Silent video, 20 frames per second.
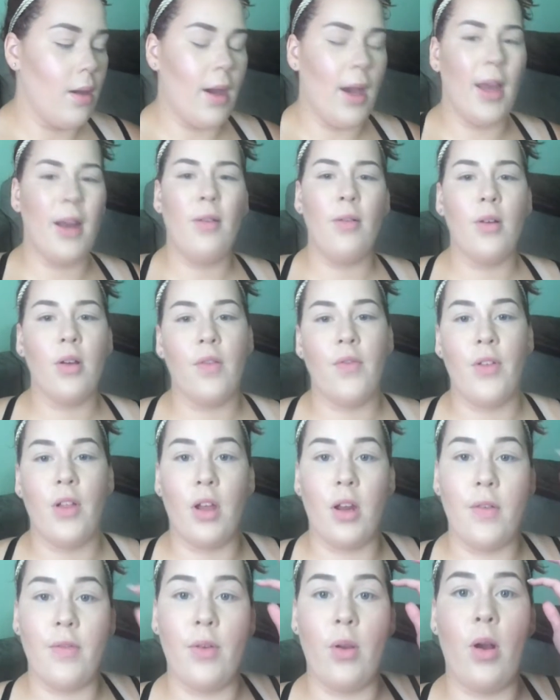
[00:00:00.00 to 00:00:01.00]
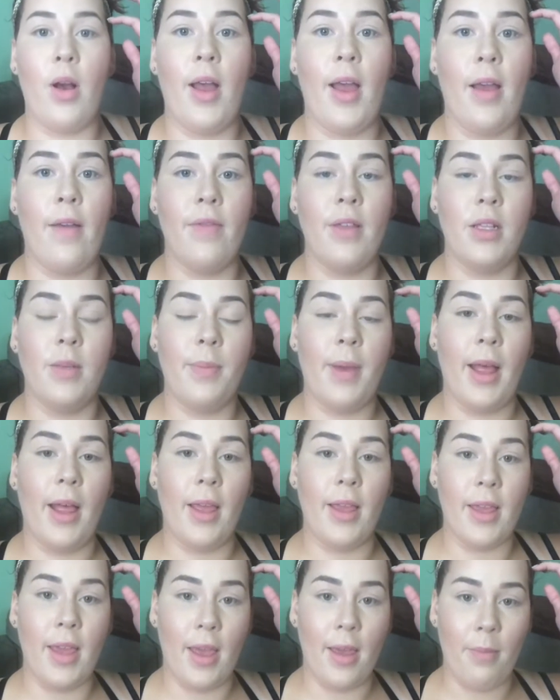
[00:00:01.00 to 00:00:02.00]
I don't know if a lot of y'all have this
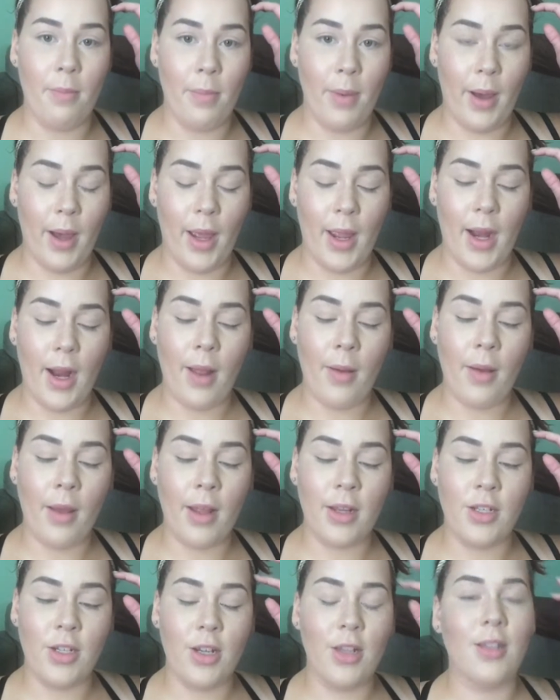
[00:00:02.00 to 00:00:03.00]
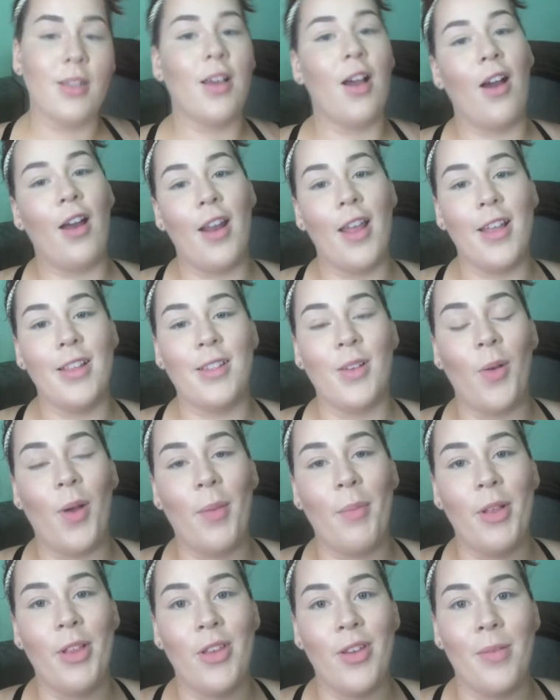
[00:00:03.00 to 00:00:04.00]
palette yet, but I just got it, so
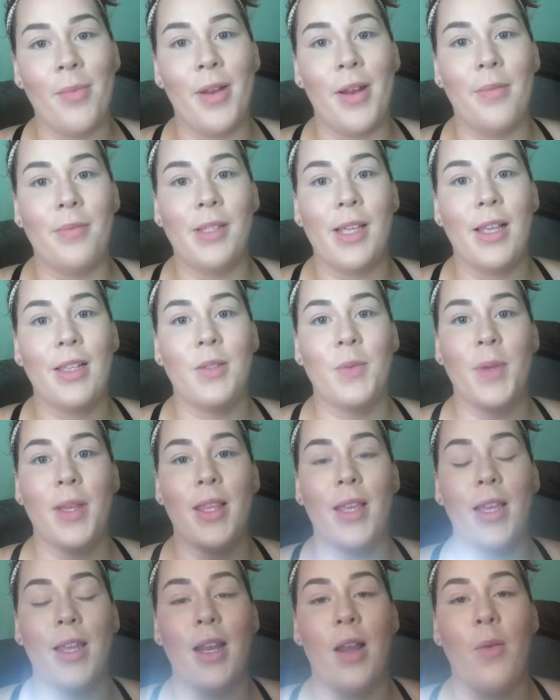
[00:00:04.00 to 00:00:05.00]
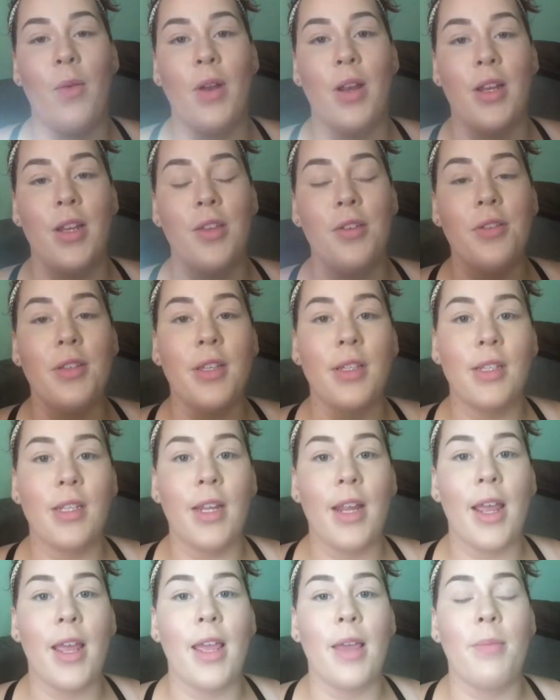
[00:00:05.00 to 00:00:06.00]
I'm a little bit obsessed with it, and I wanted to use it
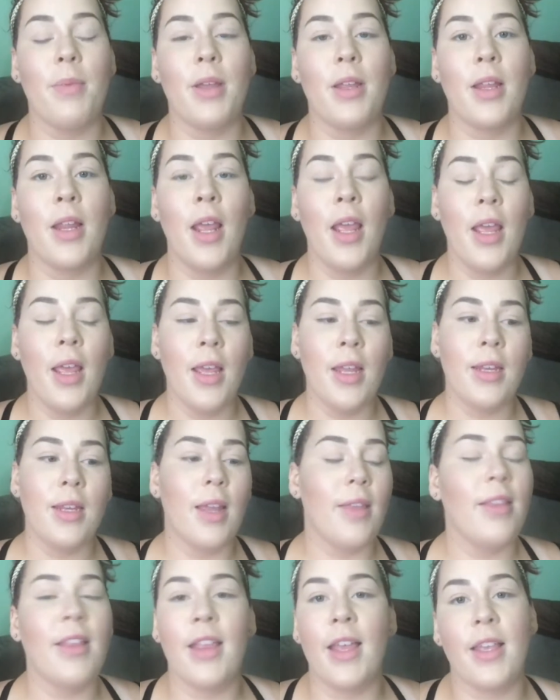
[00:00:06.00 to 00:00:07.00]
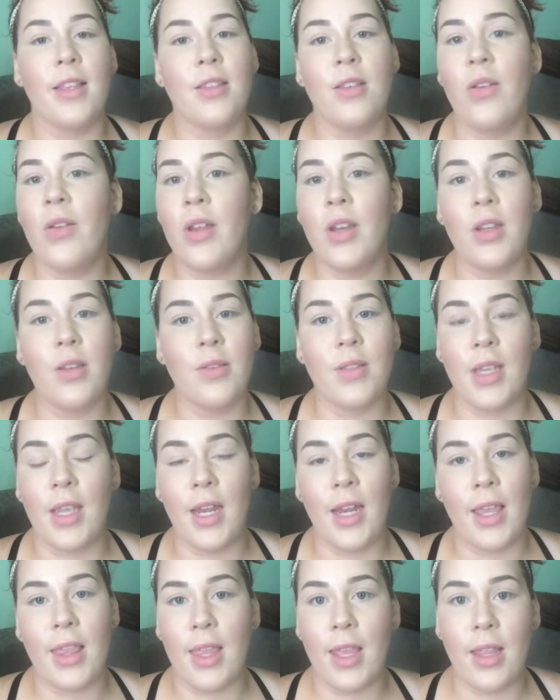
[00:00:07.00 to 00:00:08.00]
today, but nonetheless, you can use
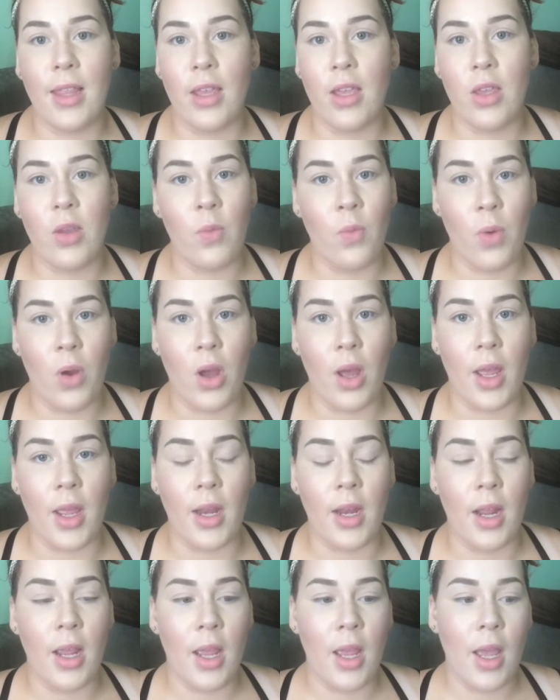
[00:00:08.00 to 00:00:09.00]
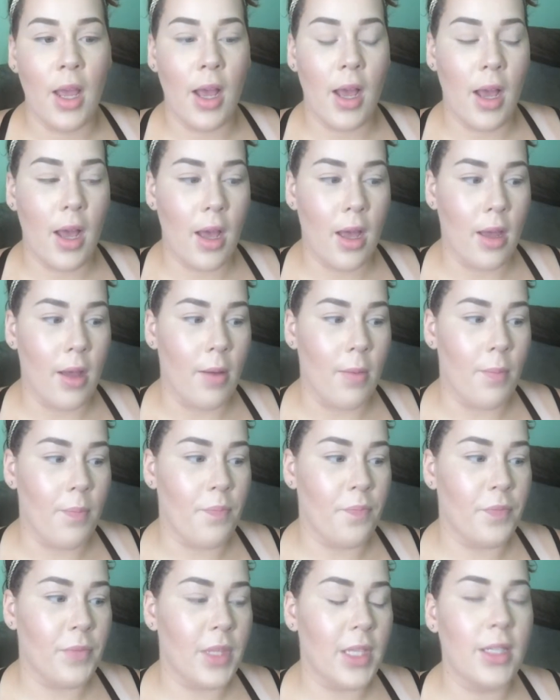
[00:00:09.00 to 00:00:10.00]
anything that you want.
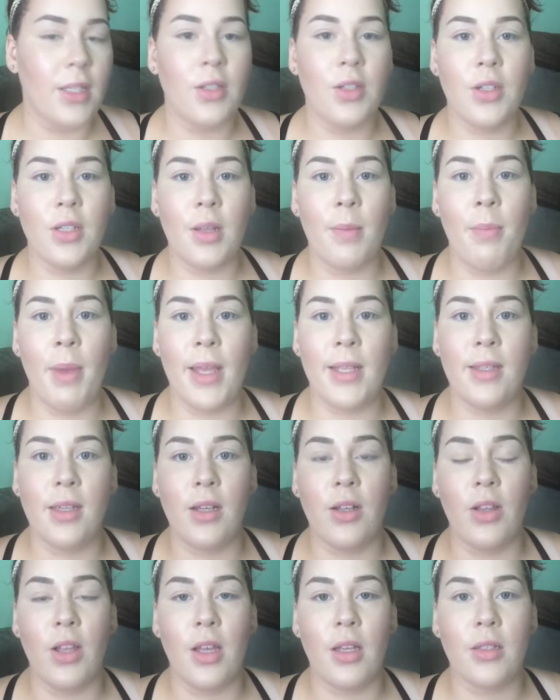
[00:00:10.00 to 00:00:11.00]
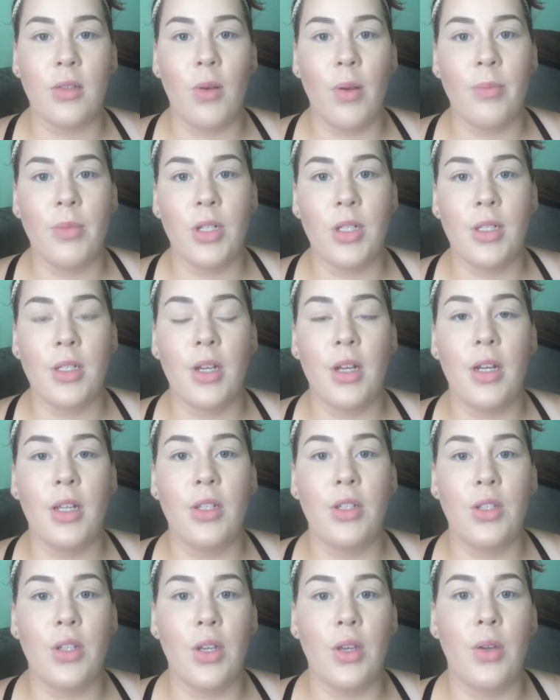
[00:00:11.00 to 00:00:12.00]
This is just a basic look, so I'm just going to
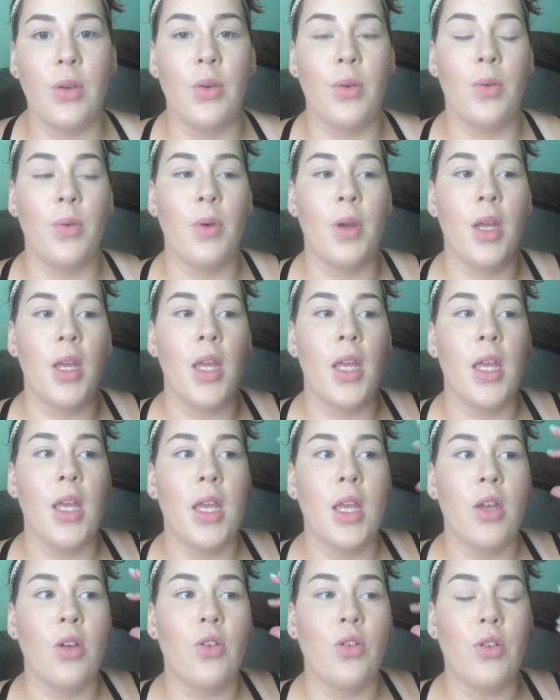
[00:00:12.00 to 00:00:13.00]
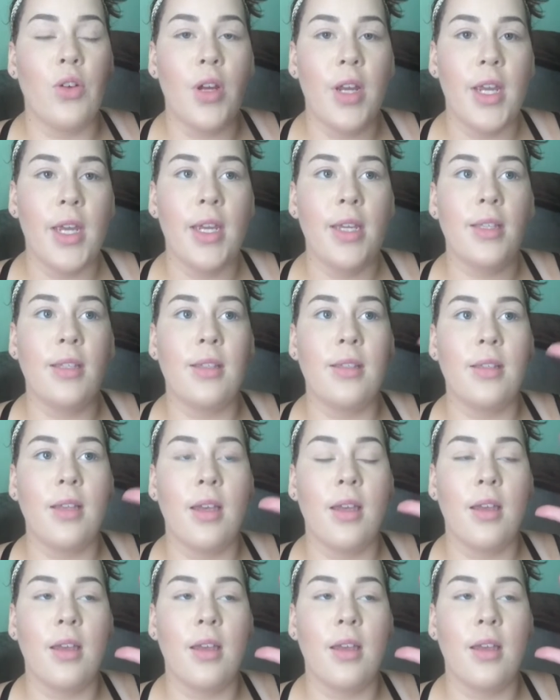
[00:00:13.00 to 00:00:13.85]
do crease,